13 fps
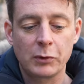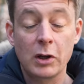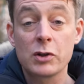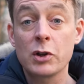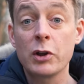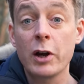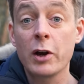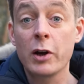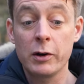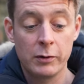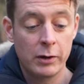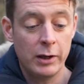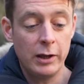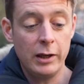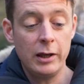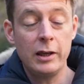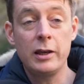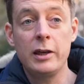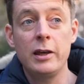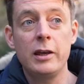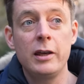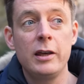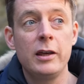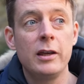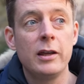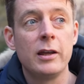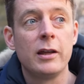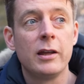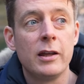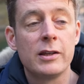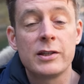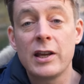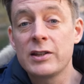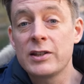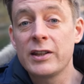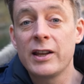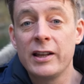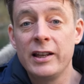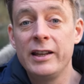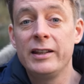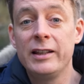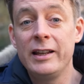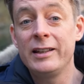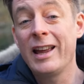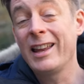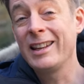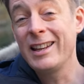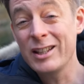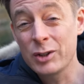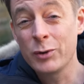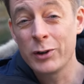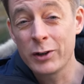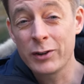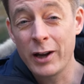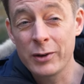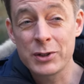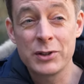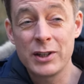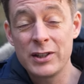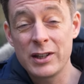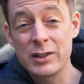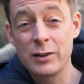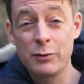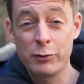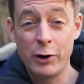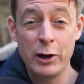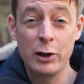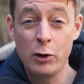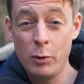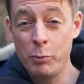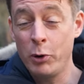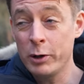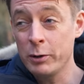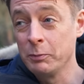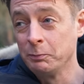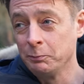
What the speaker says: So there, he says that they need at least 200,000. He says it's a very low point.